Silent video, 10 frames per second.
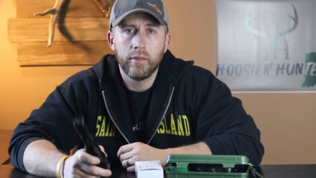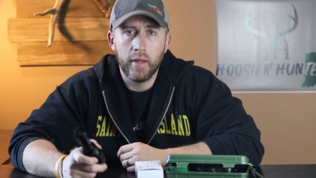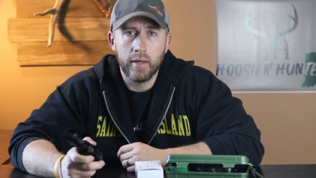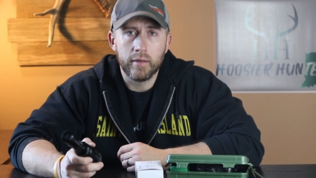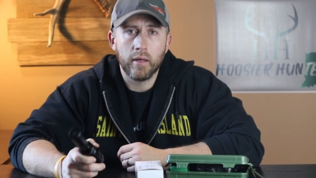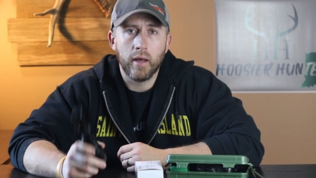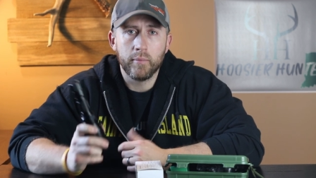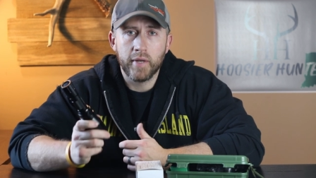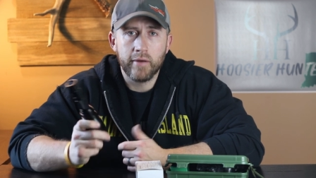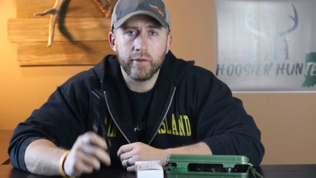that
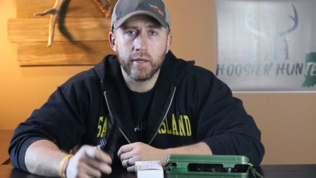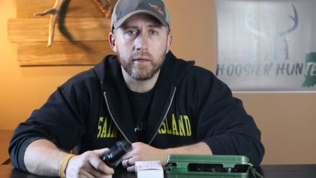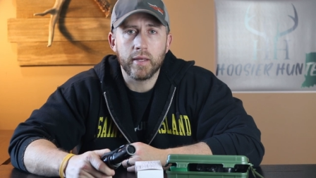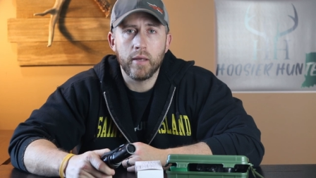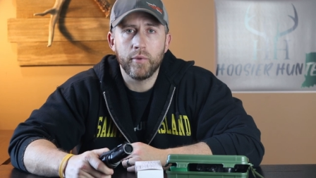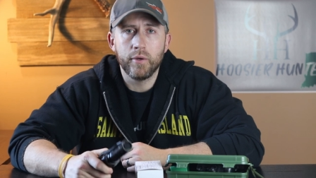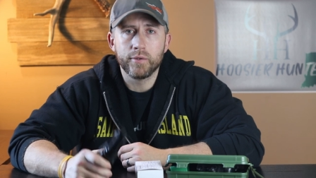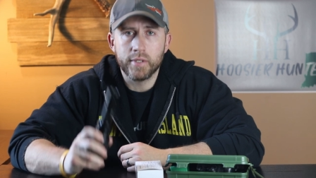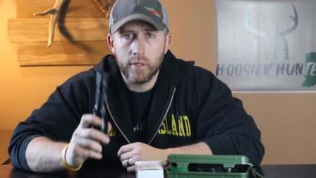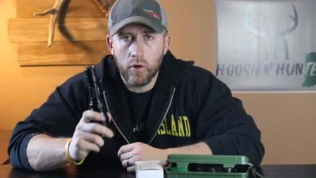I'm definitely going to keep
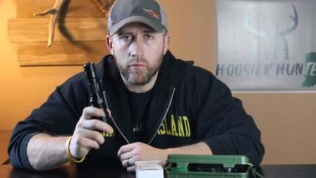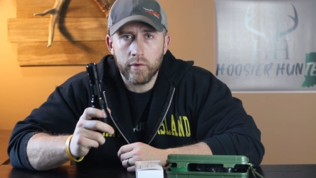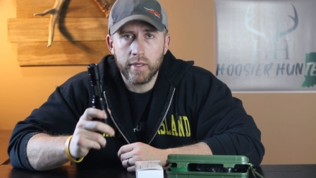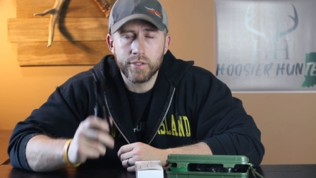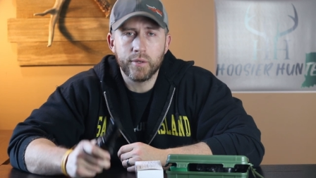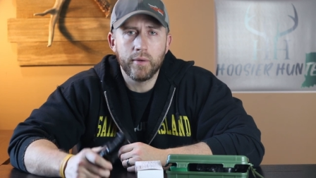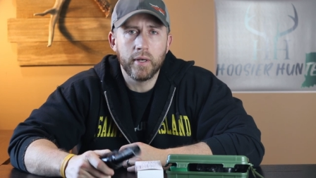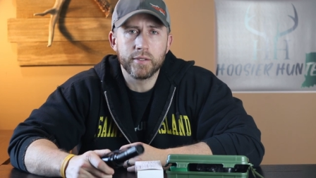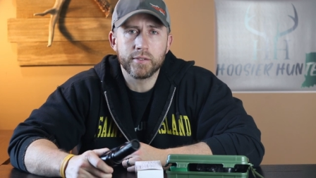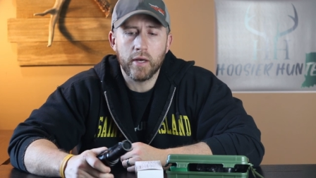using over this
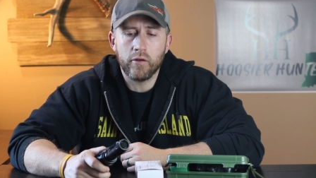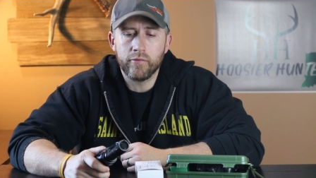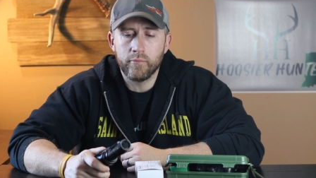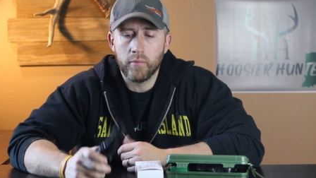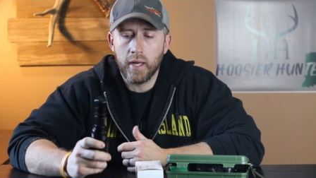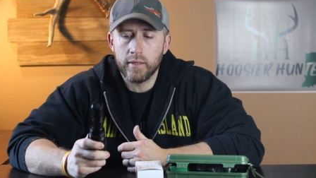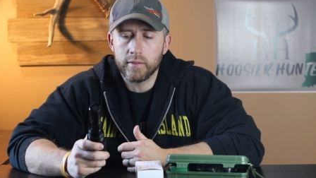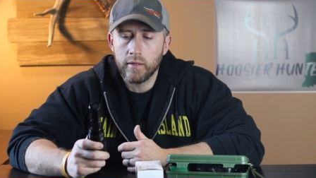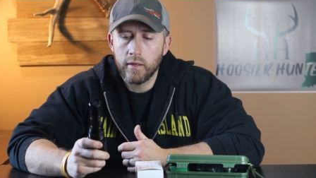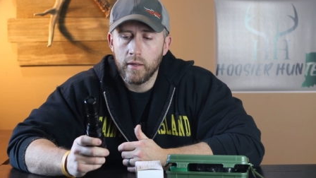unit itself, but